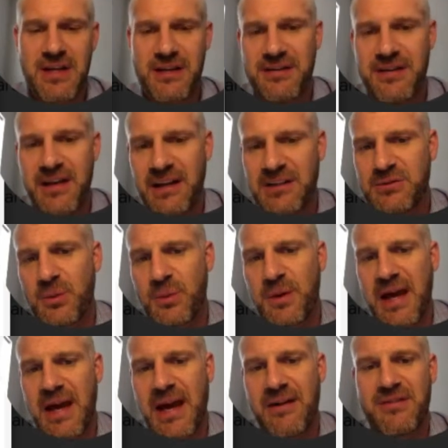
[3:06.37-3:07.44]
Next, what we
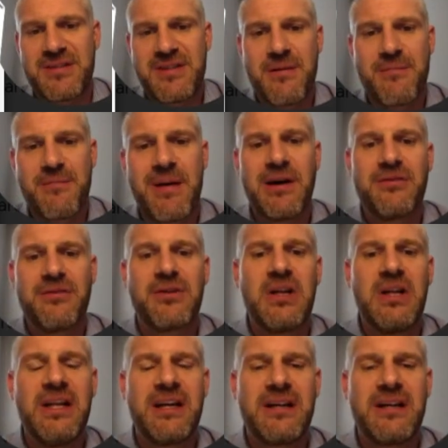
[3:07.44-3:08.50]
have is the amount of
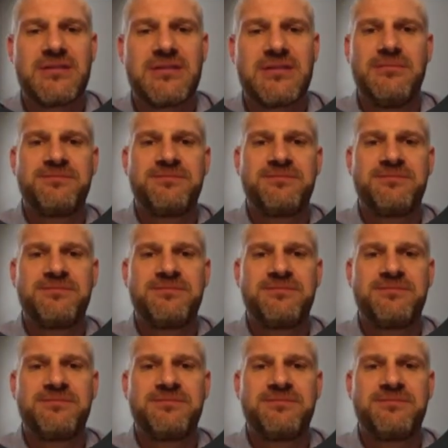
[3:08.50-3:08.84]
clicks.